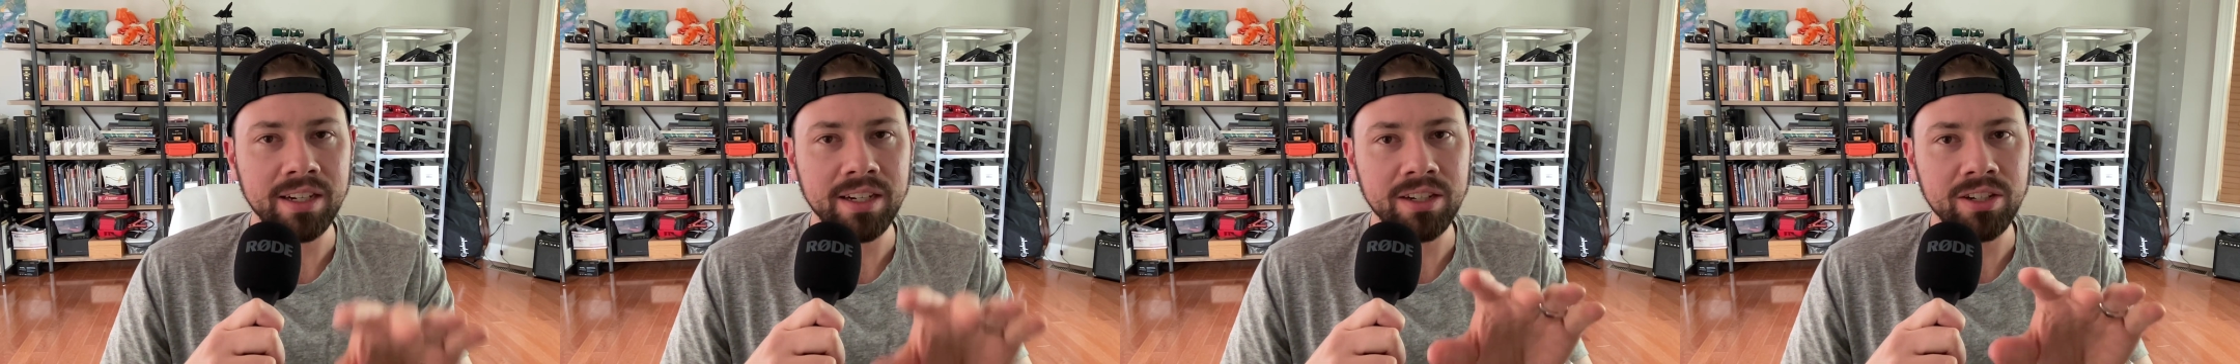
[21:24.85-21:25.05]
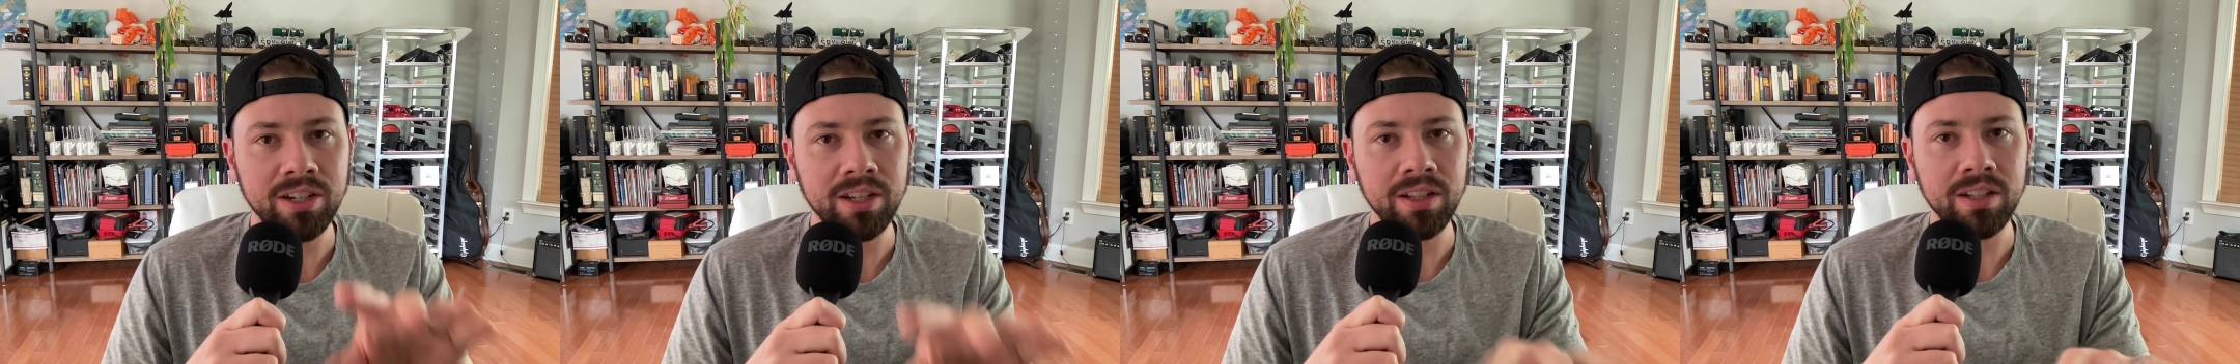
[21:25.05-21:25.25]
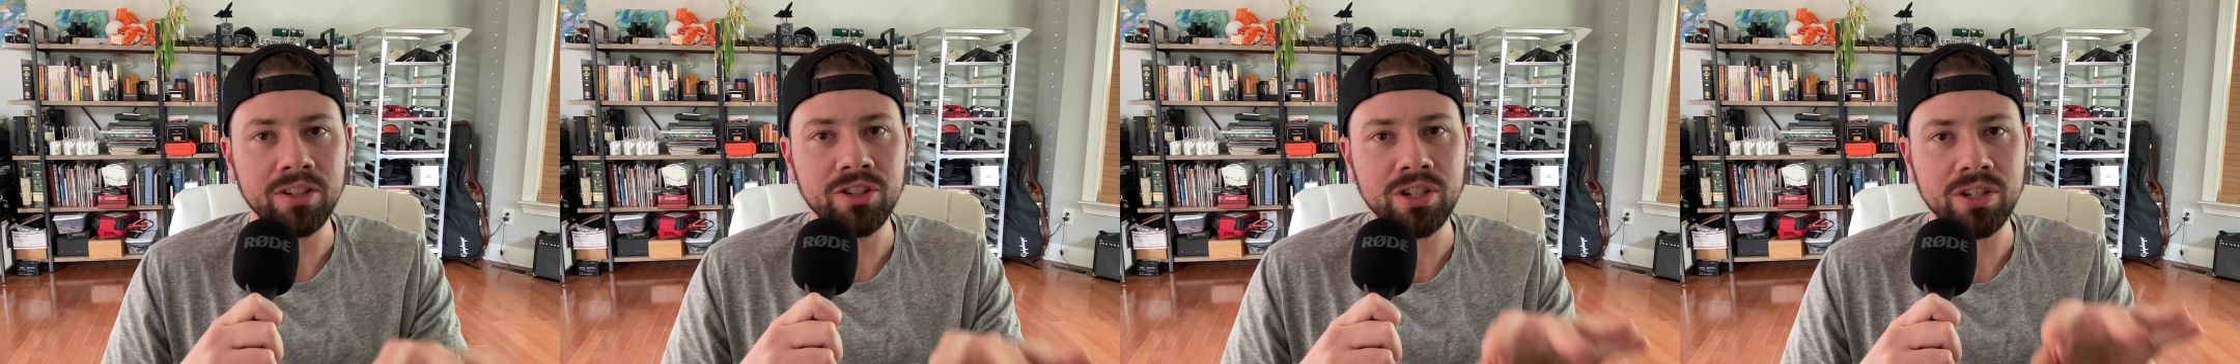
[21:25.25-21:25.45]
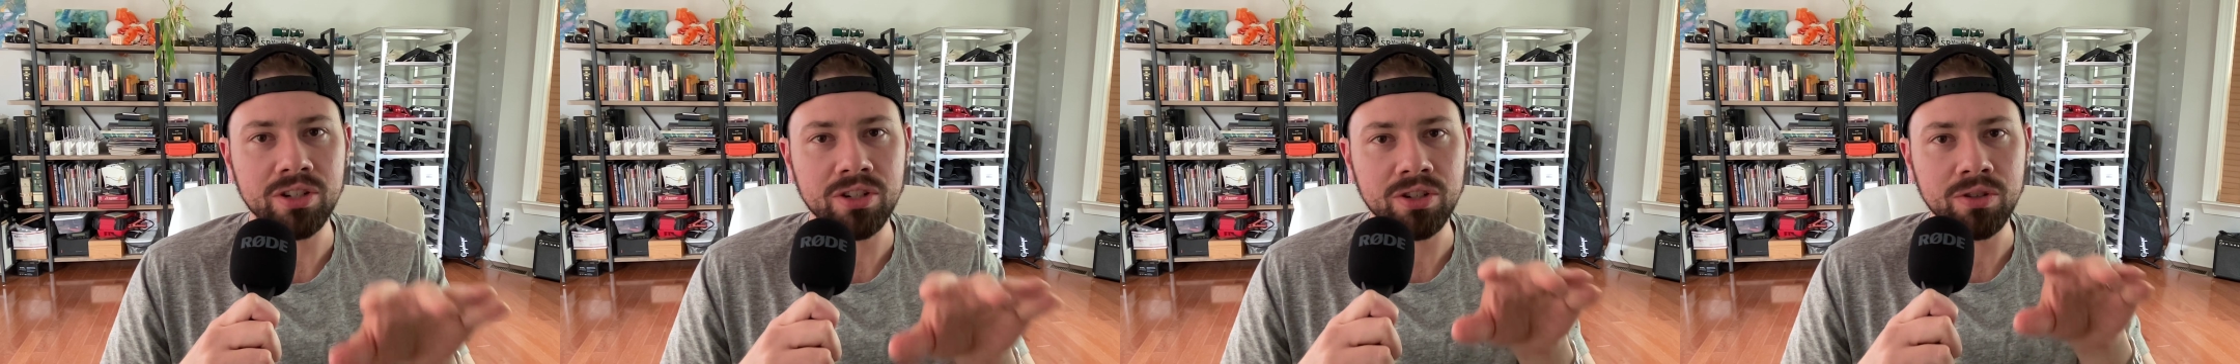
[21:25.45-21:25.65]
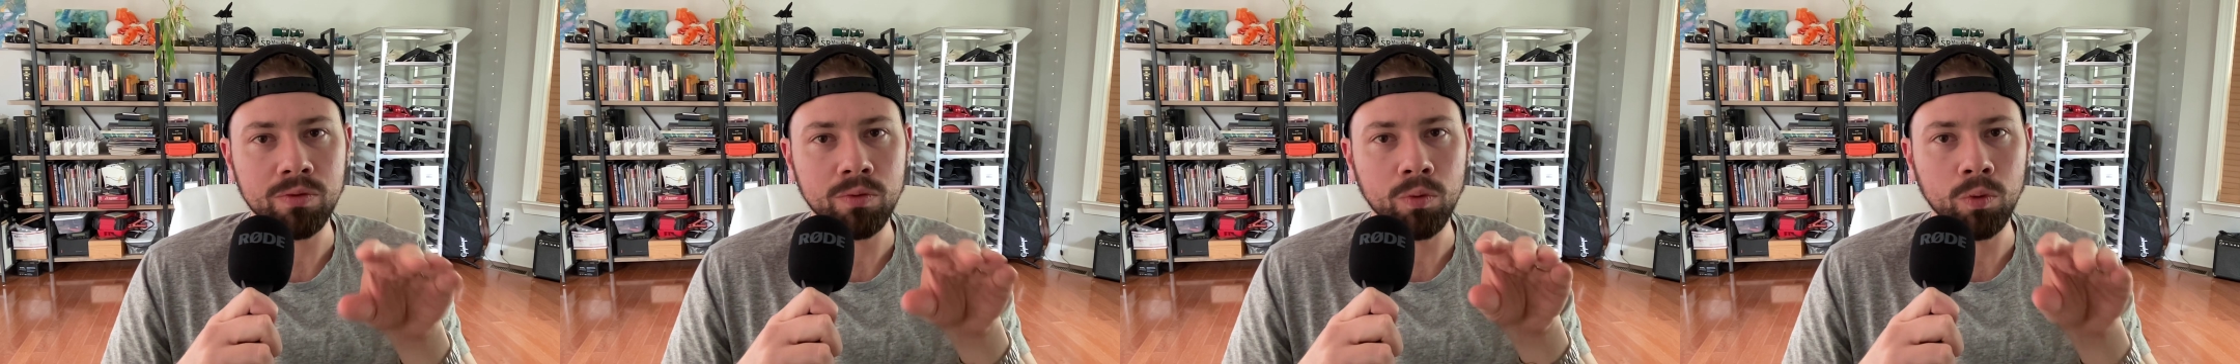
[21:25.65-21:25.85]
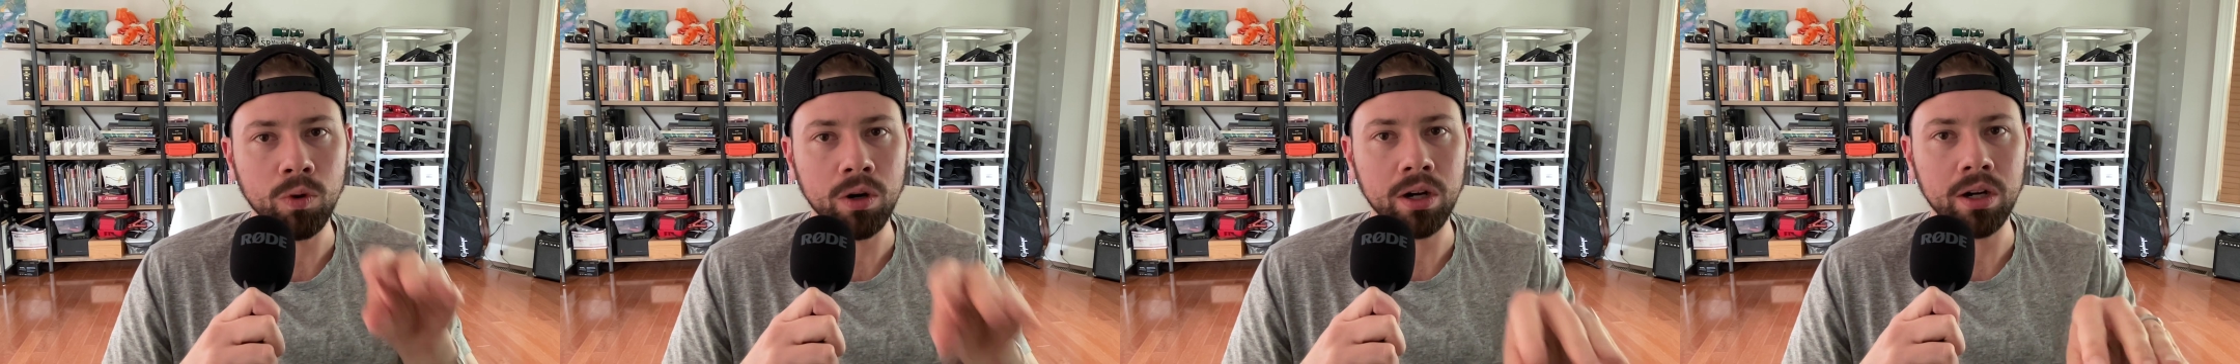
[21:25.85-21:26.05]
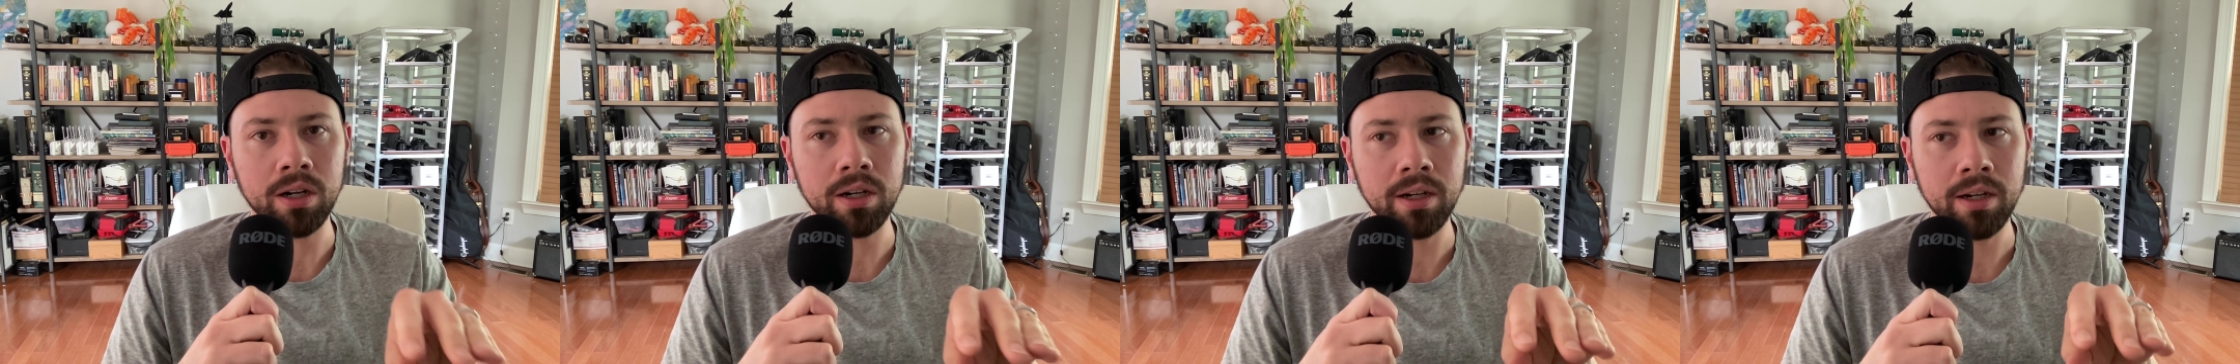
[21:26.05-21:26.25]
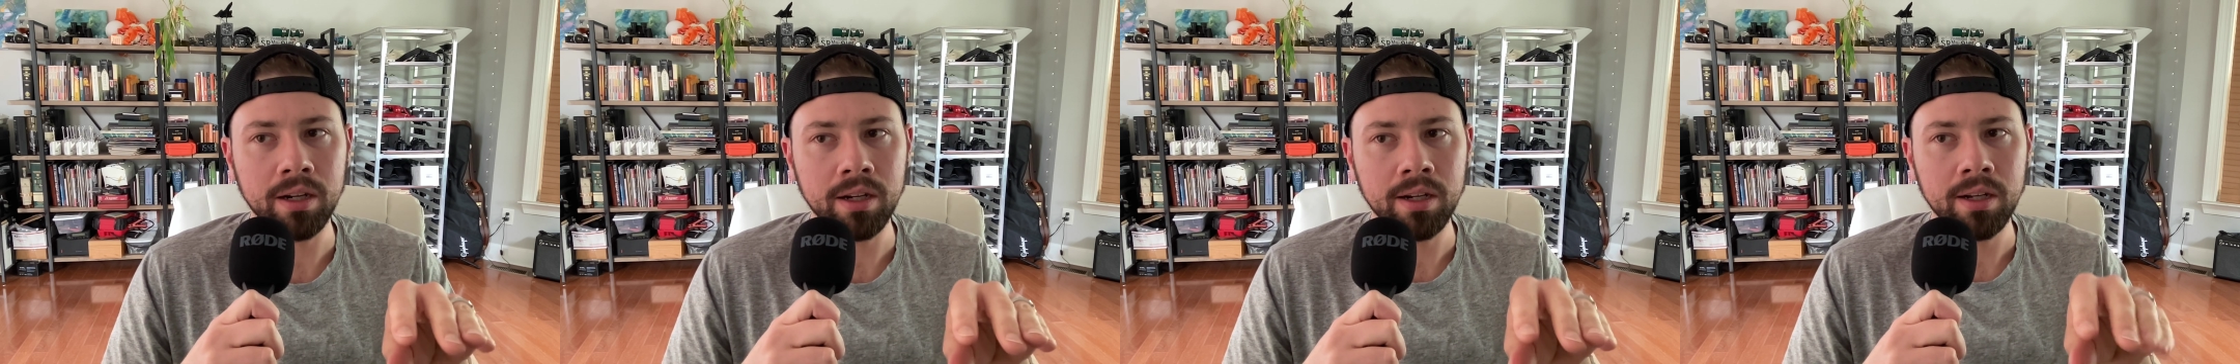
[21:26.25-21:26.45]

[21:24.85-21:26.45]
intelligence work.